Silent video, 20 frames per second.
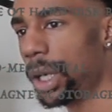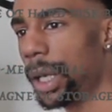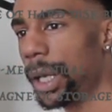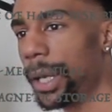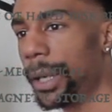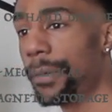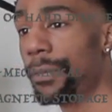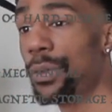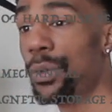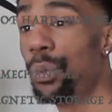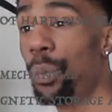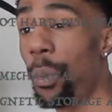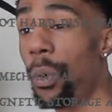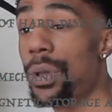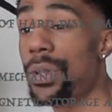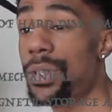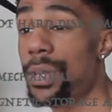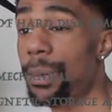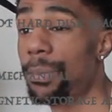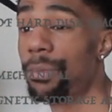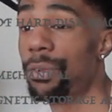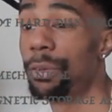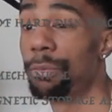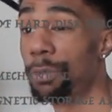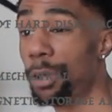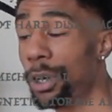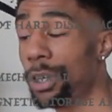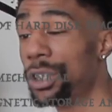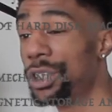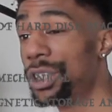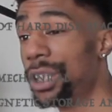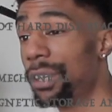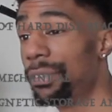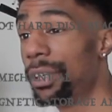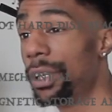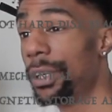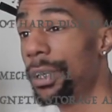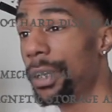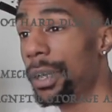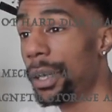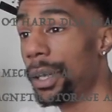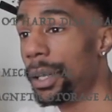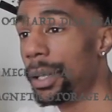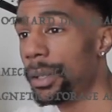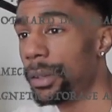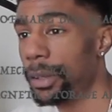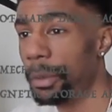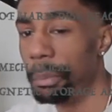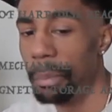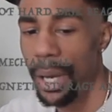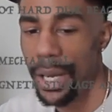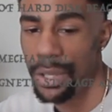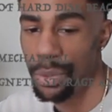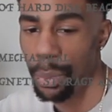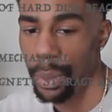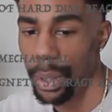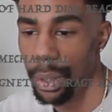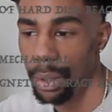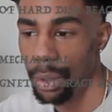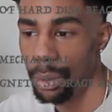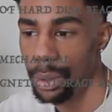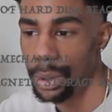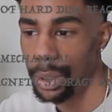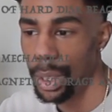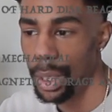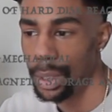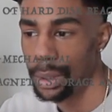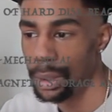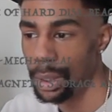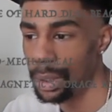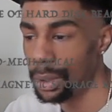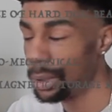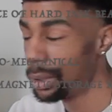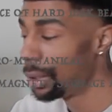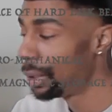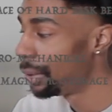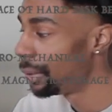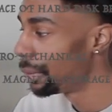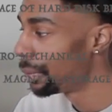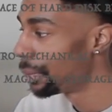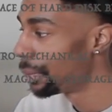if you want something for longevity, the best way to go is SSD.